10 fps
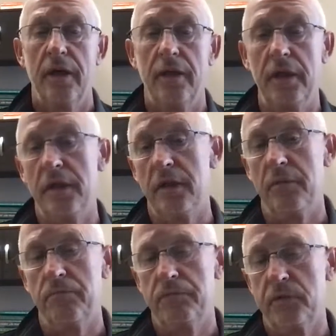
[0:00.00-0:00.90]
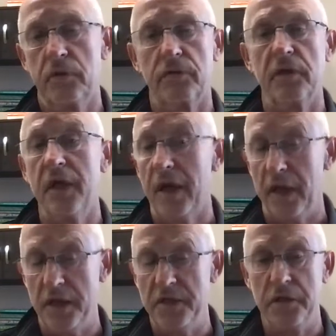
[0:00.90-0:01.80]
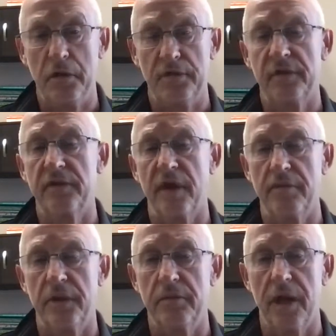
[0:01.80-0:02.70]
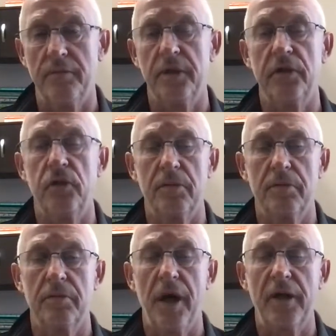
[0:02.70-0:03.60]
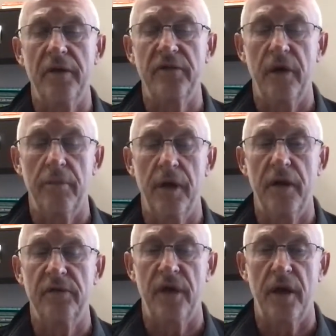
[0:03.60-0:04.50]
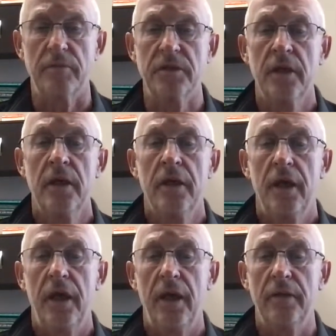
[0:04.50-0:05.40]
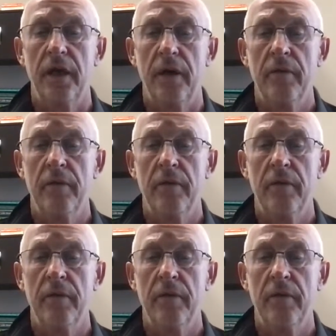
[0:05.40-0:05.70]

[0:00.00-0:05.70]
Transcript: in the 2 or 3 decades, since I've been doing my exams, and